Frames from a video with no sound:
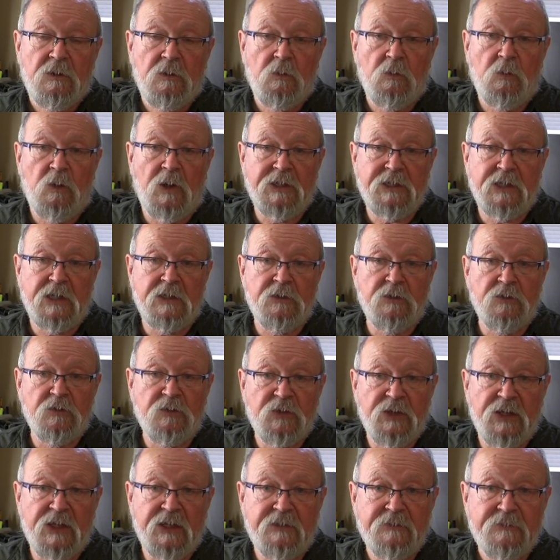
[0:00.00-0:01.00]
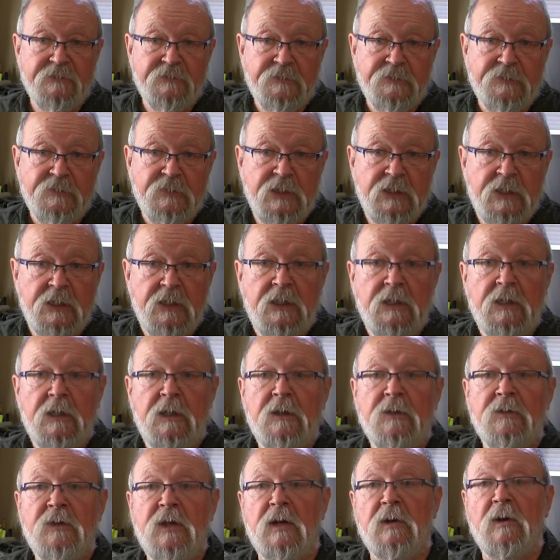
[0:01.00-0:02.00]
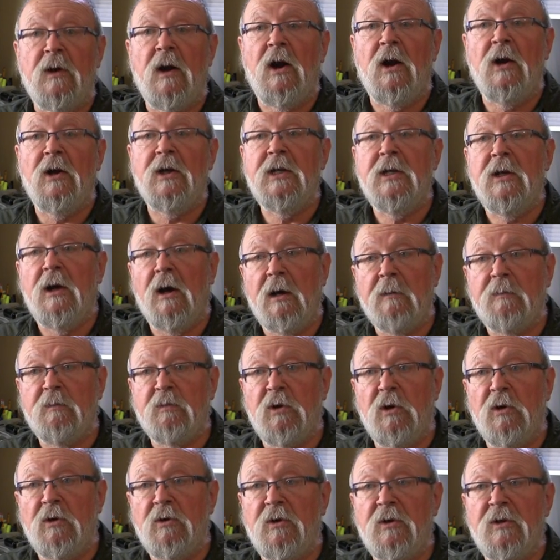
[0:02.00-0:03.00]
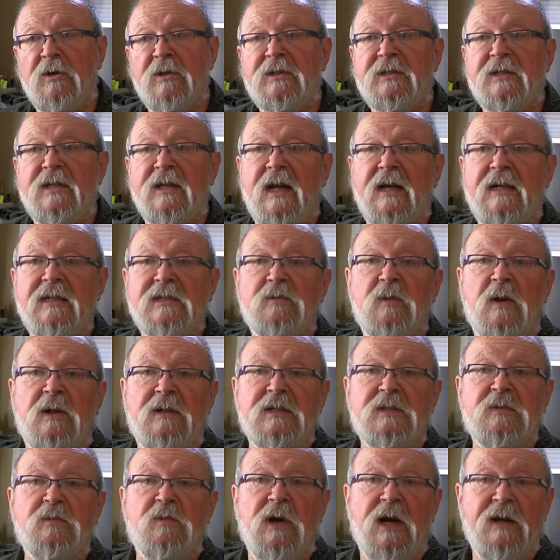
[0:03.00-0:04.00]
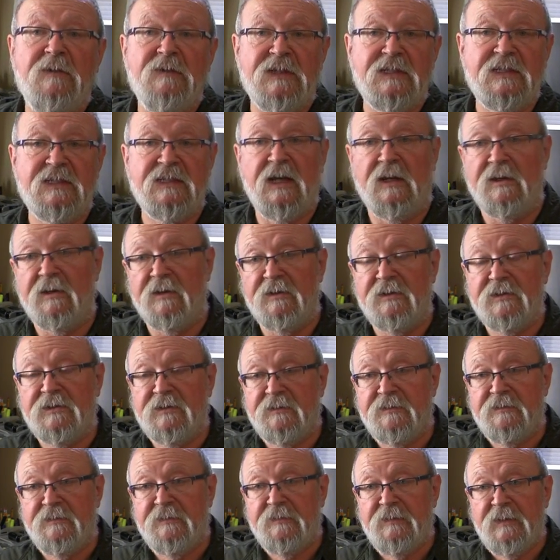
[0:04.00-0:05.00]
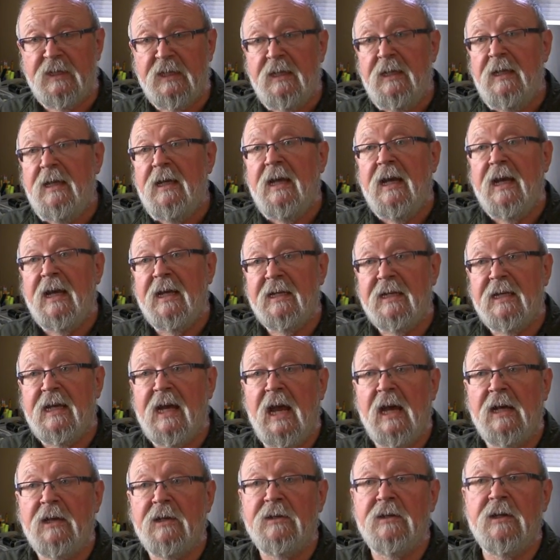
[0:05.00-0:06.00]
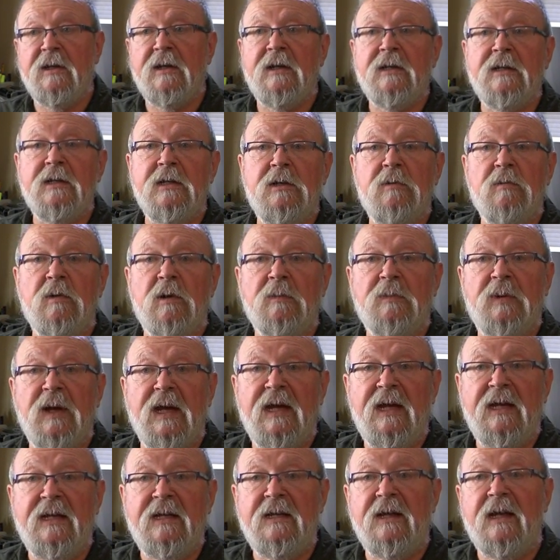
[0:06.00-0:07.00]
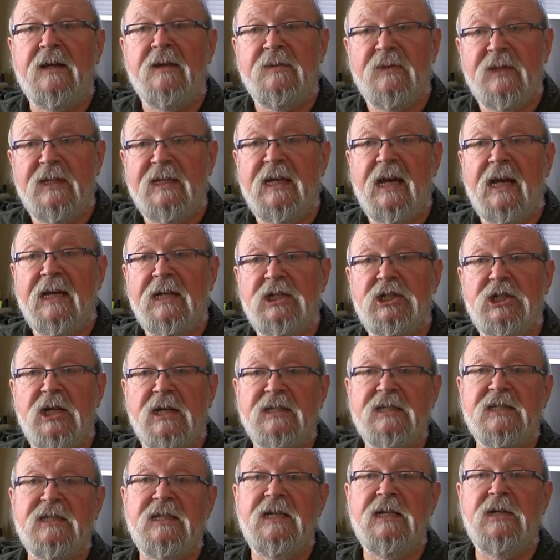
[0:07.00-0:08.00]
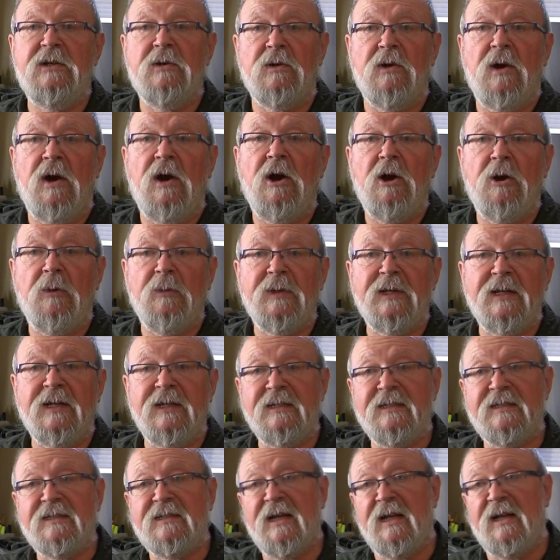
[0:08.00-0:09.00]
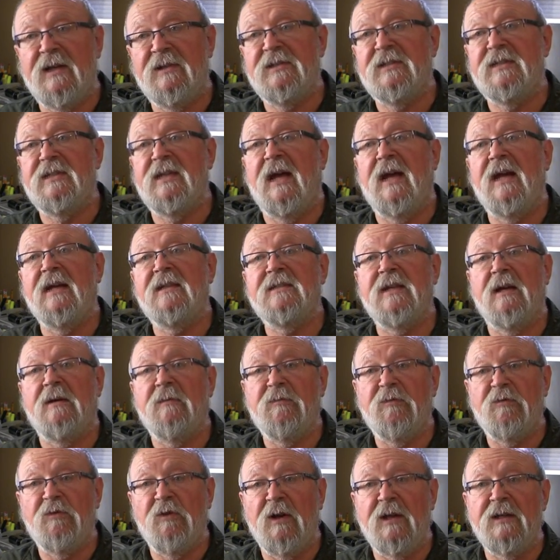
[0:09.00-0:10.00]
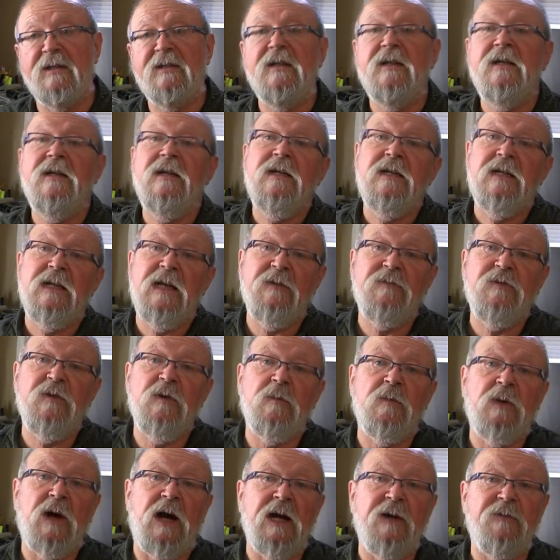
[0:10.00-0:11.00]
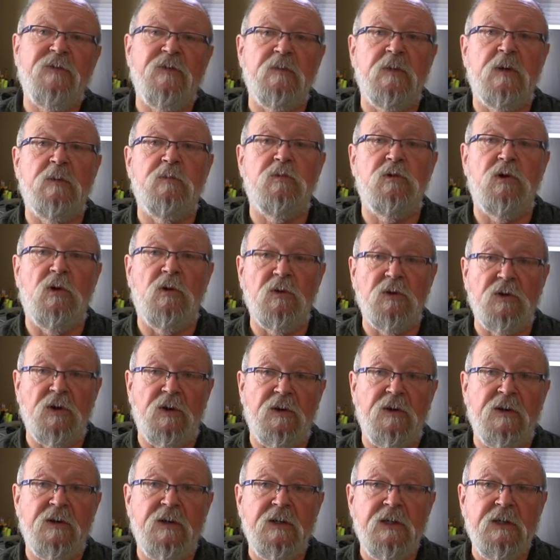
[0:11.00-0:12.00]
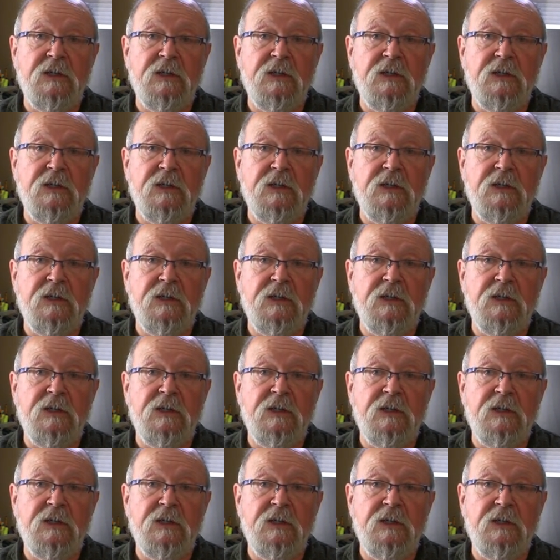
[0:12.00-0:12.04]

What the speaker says: One other thing. There are yacht brokers as well as private sellers. In Canada, you will pay the HST or harmonized sales tax up front if you buy from a broker.